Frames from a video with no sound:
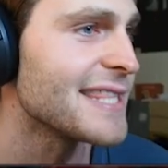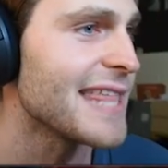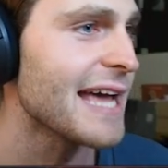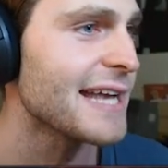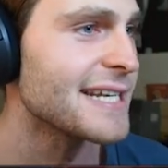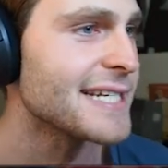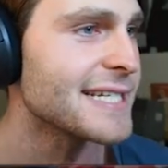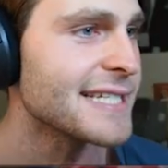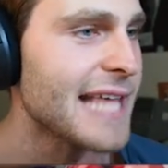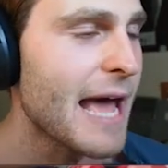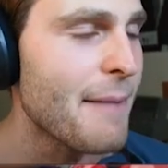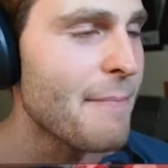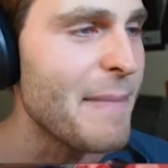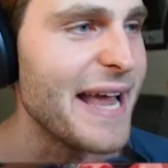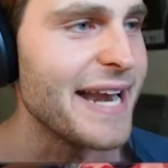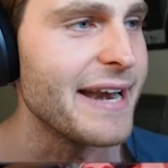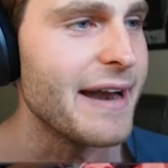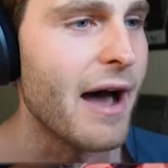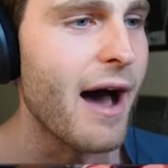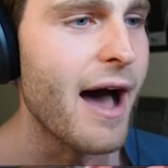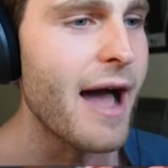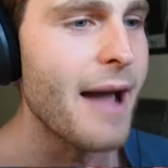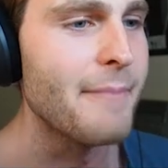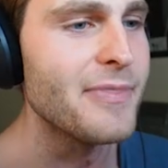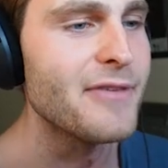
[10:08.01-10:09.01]
That does that mean
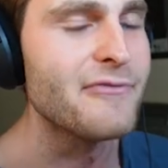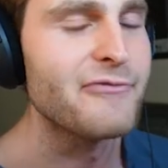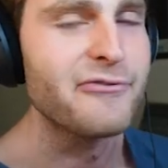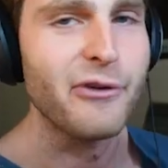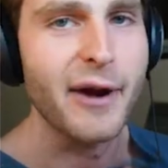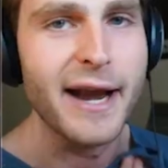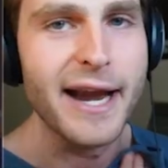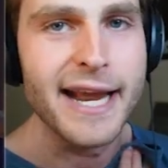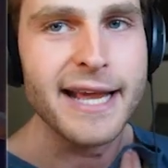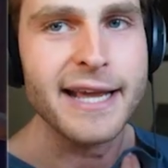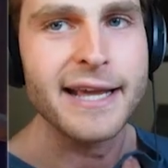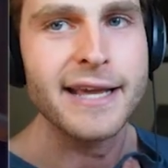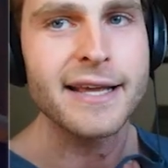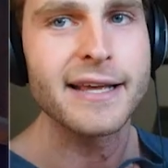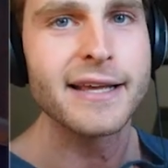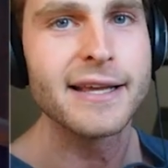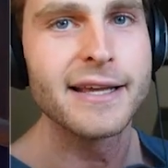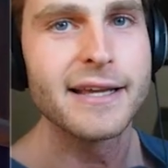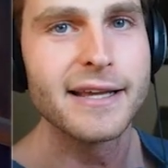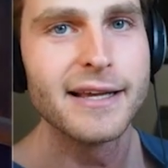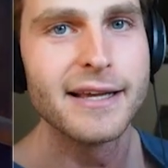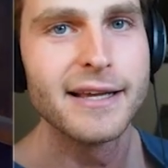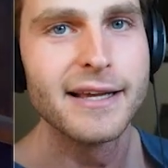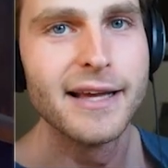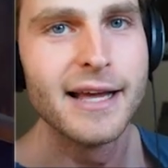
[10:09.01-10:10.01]
I'm the freak?
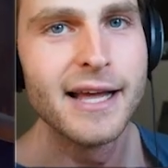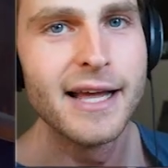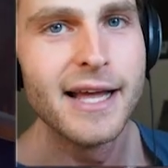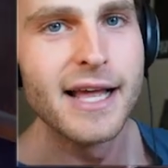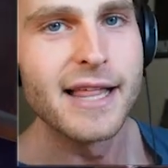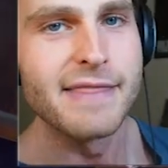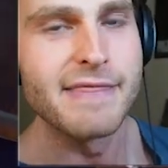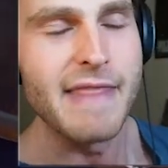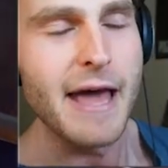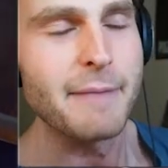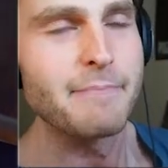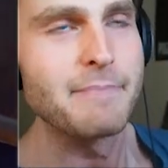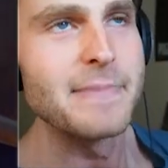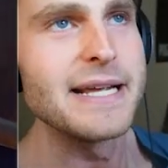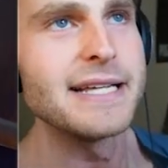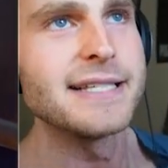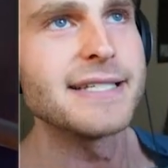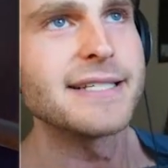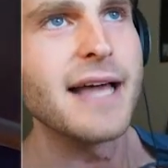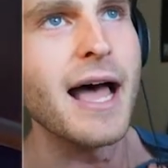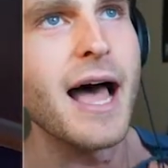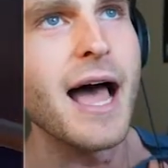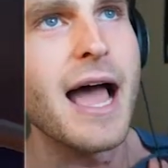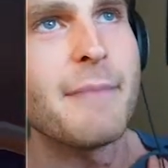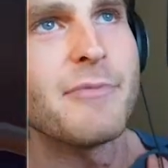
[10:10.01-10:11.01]
That
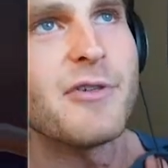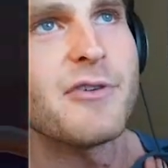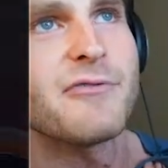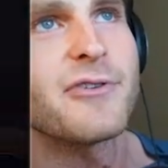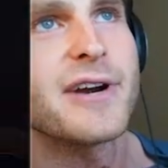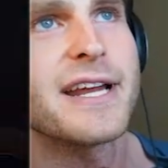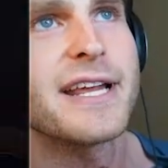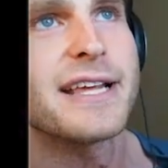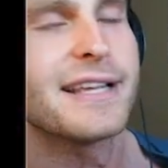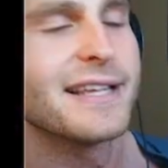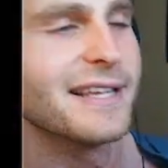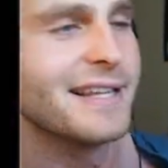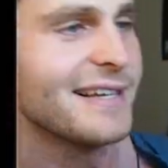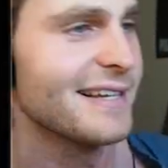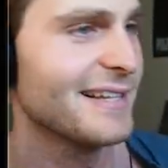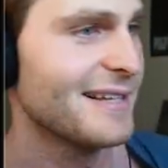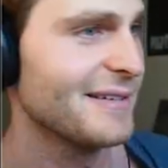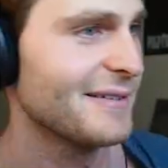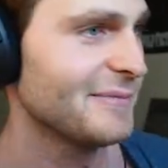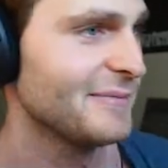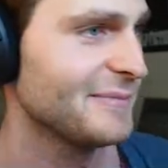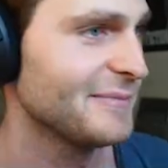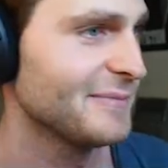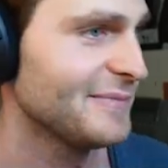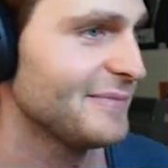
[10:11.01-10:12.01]
means I'm the freak.
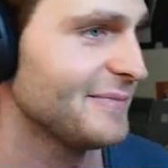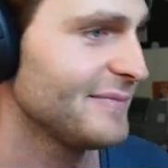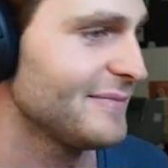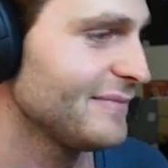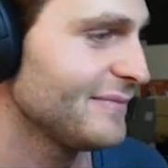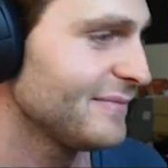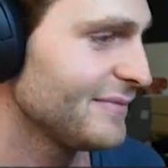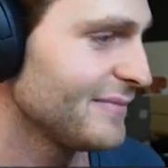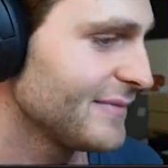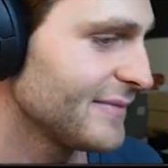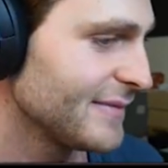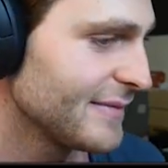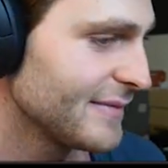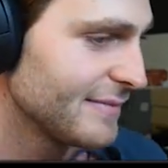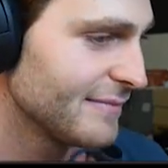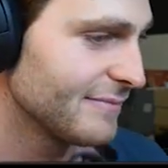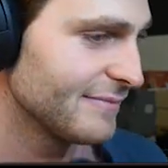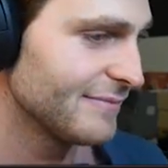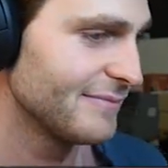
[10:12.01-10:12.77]
Five times.